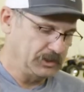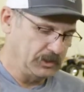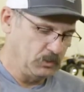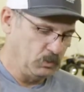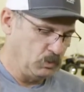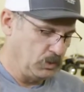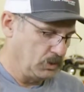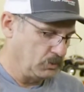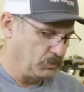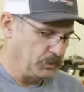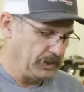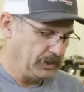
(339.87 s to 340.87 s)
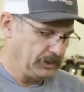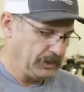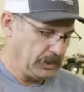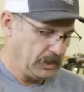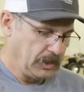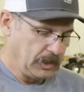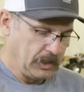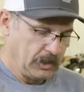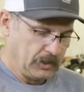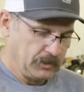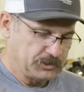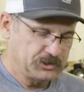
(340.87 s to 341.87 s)
And we're really
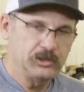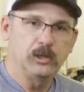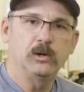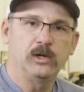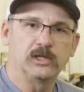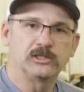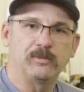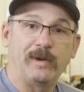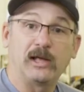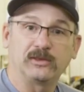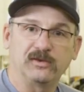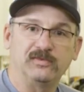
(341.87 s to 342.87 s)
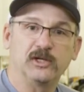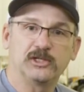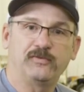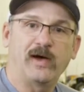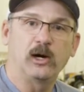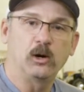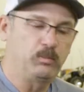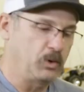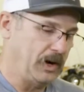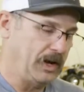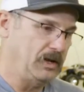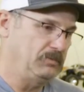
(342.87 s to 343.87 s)
serious about the Fish Fighter
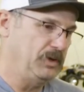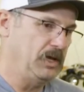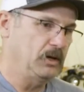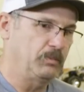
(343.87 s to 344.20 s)
brand being